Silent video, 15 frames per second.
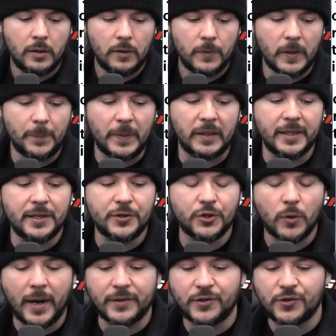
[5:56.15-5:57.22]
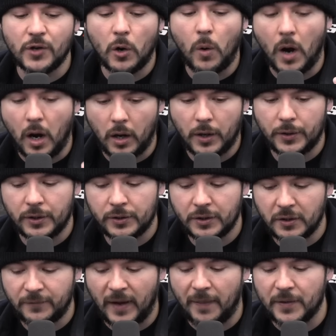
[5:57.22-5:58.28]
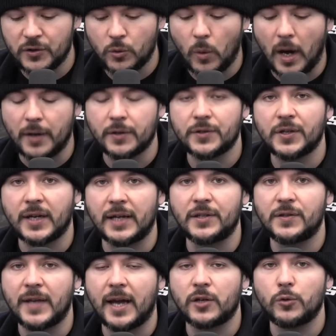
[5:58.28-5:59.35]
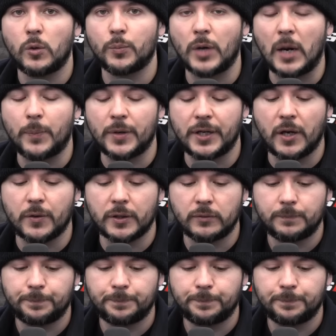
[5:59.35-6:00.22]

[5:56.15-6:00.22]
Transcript: The police tried so hard to defend the squatters against the actual property owner.